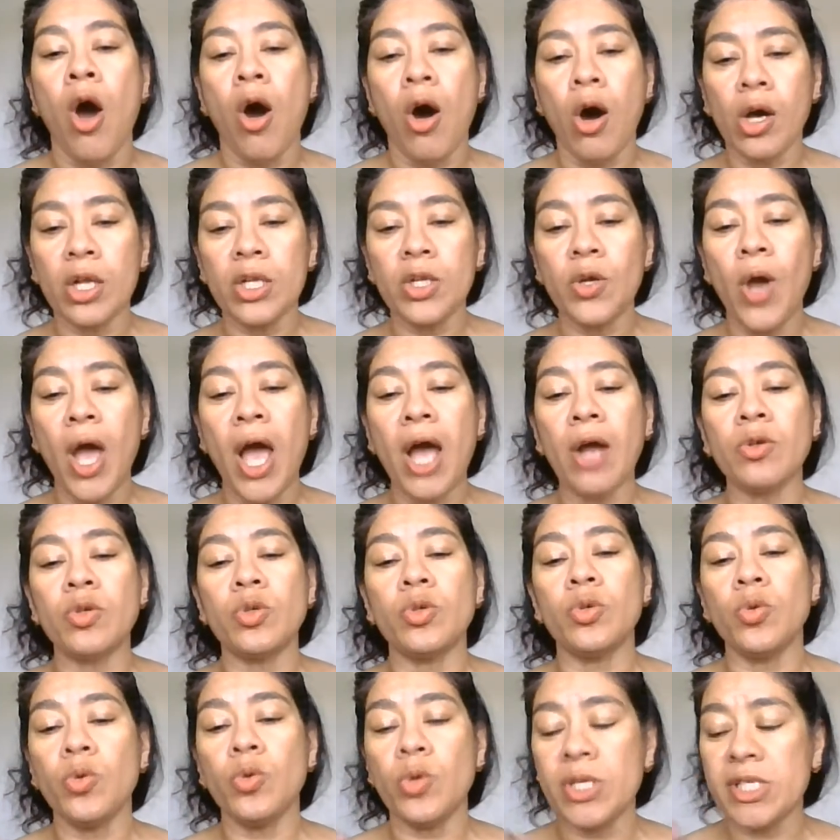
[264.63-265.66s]
All you have to
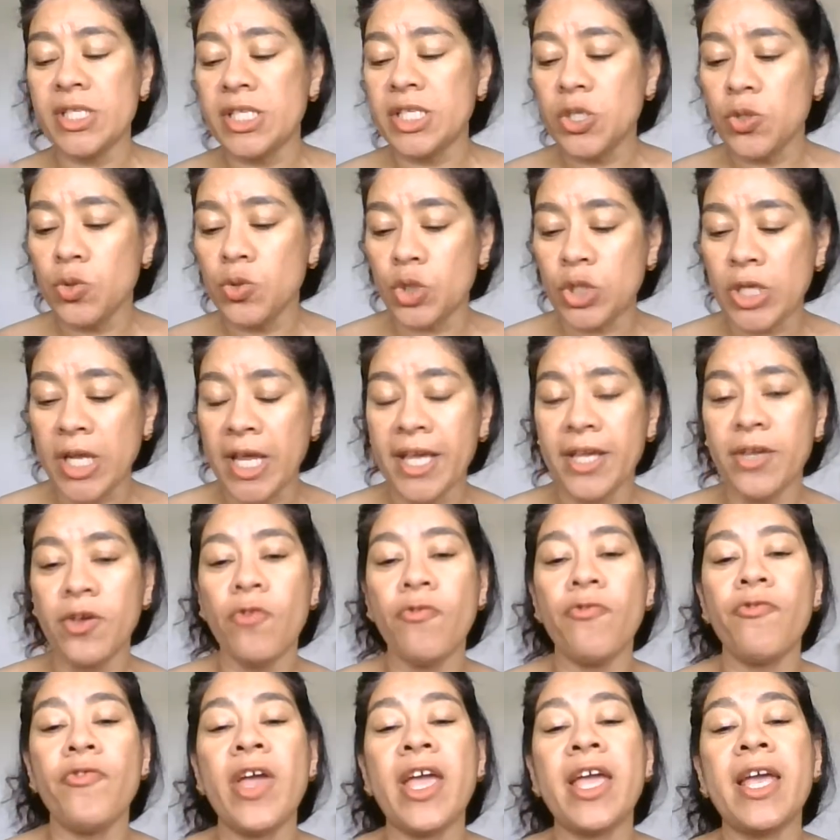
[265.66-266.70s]
do is you take your
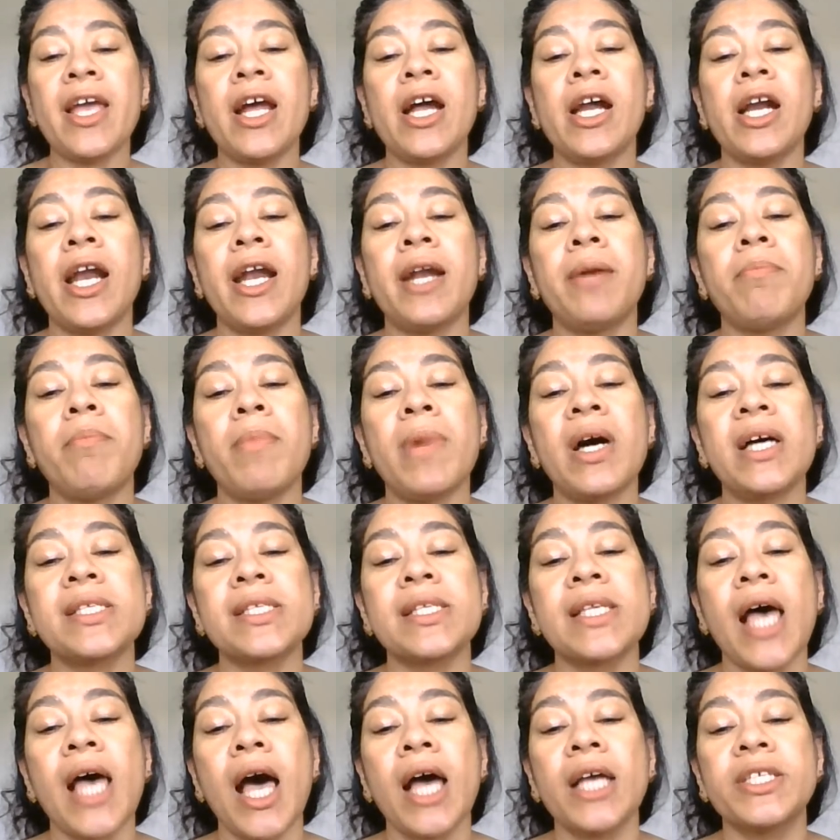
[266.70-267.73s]
finger and
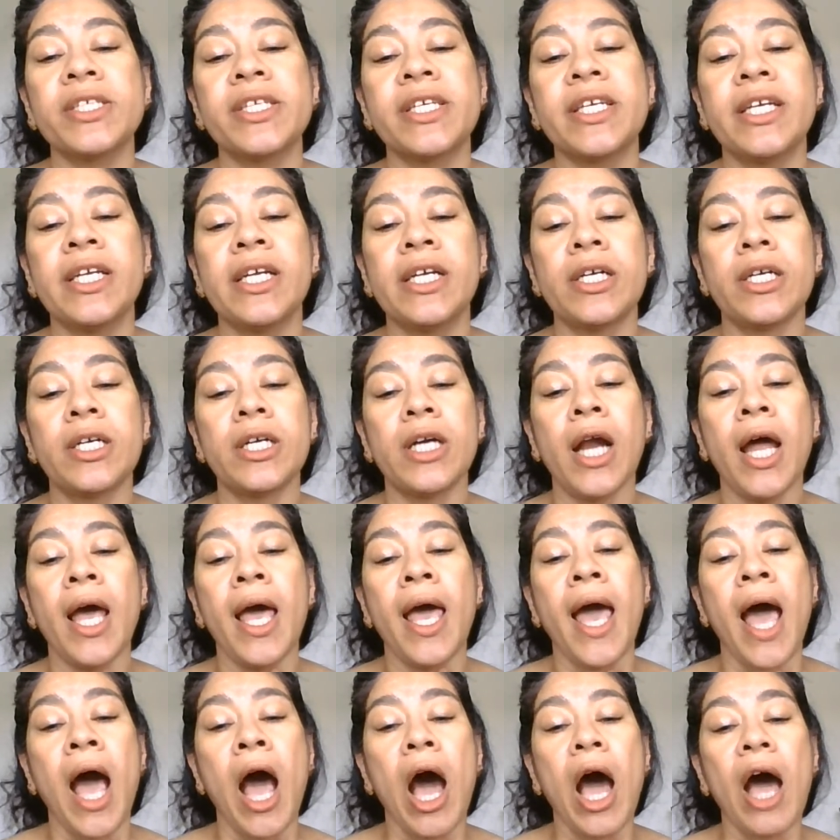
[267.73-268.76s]
massage here
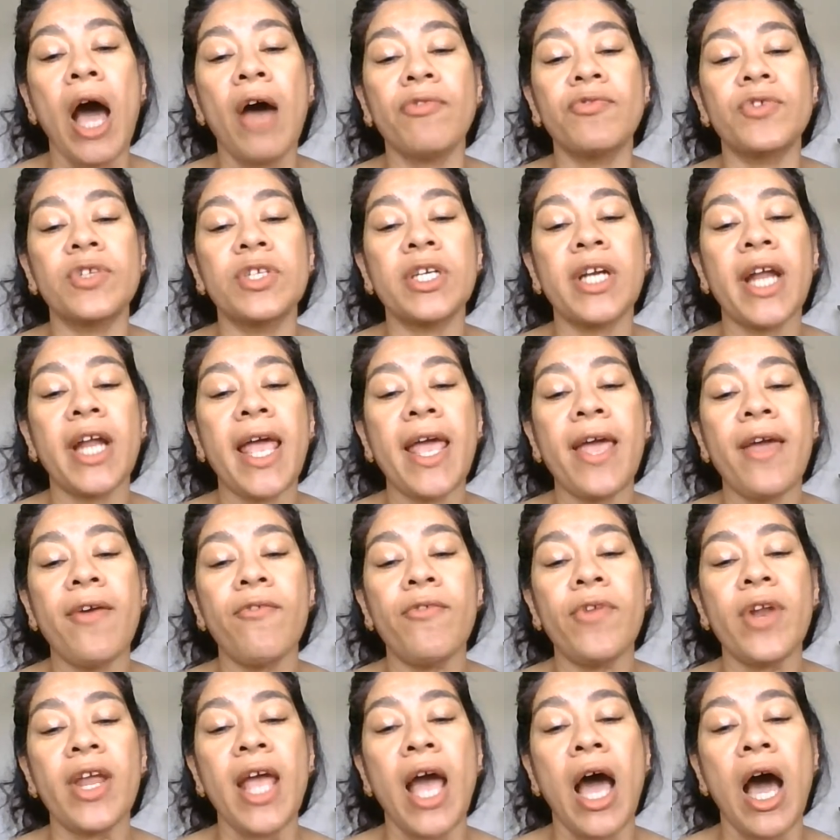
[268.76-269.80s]
after
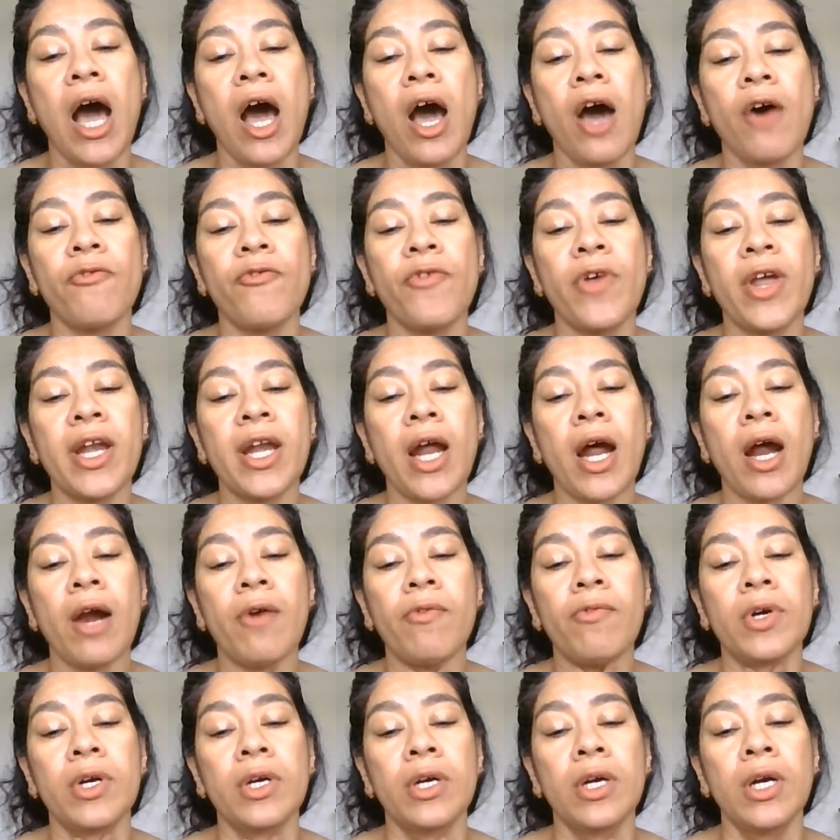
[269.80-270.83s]
every half an
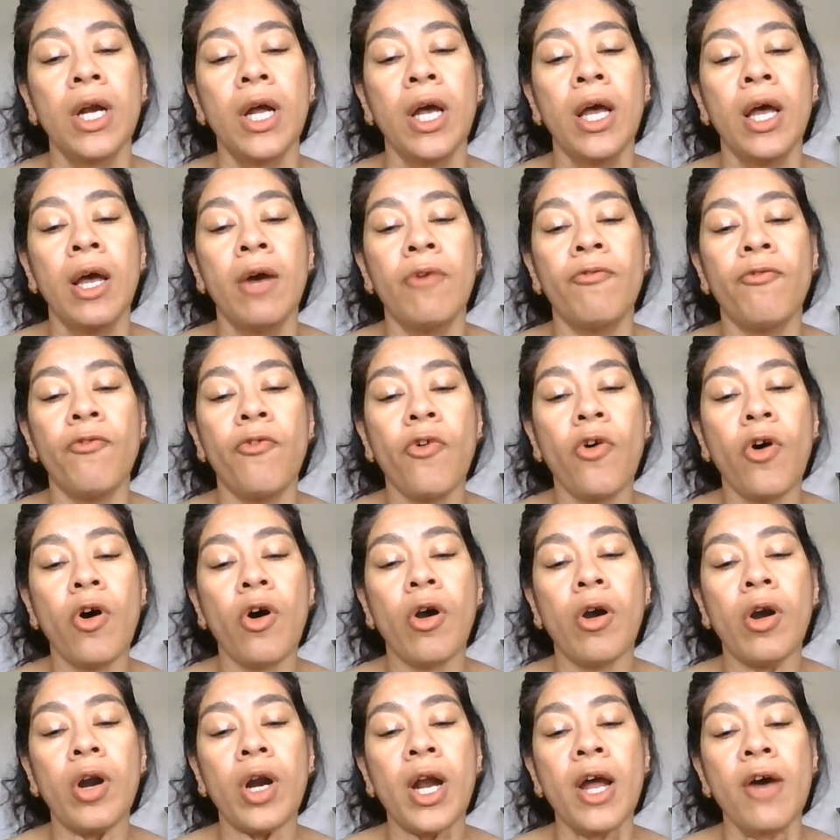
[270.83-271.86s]
hour
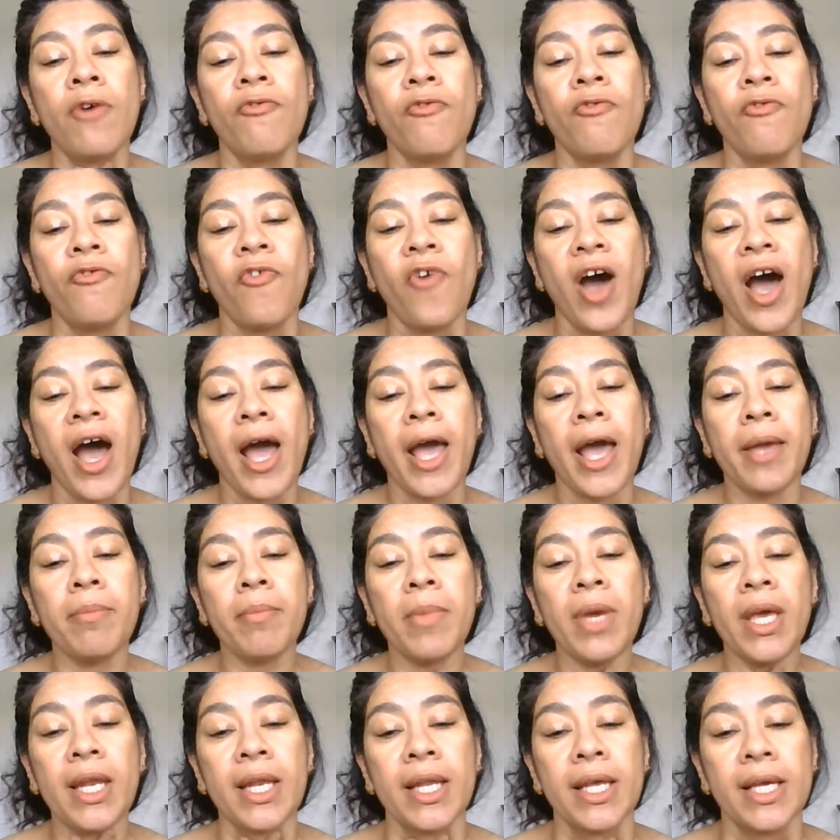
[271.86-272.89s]
for 5
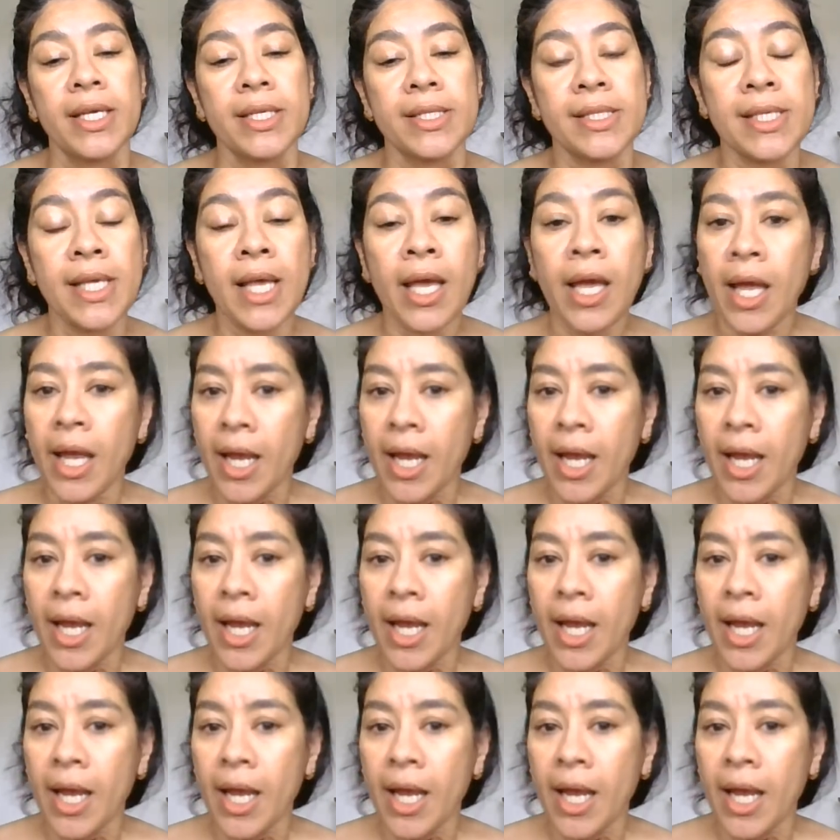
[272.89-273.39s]
minutes.